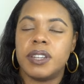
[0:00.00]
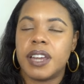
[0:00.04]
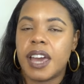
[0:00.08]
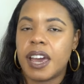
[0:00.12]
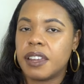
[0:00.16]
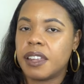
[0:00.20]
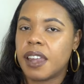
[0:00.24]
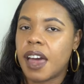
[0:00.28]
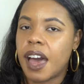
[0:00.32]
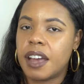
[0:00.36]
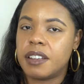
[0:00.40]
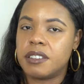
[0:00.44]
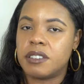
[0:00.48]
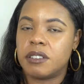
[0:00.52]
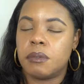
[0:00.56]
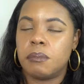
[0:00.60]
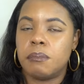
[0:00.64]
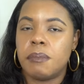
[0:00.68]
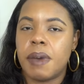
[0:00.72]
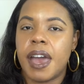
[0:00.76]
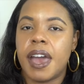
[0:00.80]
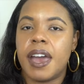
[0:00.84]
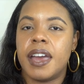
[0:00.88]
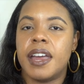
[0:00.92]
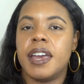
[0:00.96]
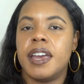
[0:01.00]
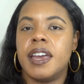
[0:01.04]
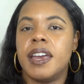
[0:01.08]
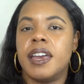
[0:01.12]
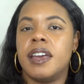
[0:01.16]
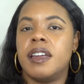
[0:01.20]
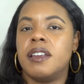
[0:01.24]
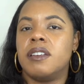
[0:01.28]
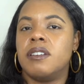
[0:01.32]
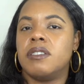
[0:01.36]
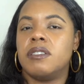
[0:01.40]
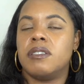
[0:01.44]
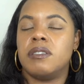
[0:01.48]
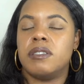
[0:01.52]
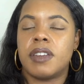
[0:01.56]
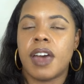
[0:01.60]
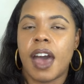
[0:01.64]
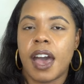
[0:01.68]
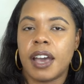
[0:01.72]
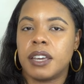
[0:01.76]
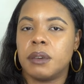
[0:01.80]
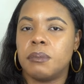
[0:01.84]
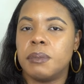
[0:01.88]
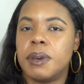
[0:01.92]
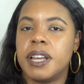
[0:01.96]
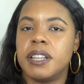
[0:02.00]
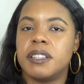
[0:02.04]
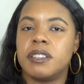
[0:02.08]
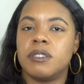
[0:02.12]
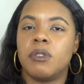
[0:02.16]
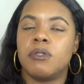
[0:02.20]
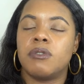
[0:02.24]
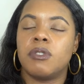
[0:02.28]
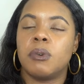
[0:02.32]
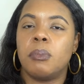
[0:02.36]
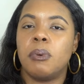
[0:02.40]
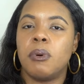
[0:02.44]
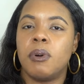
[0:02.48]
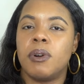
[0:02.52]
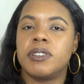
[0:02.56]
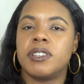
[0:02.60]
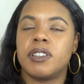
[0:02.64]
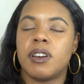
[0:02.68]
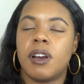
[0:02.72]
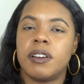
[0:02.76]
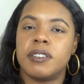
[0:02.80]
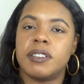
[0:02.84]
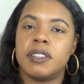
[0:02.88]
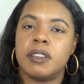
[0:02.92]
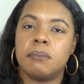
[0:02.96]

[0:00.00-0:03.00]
deadlines are met and documents or reports are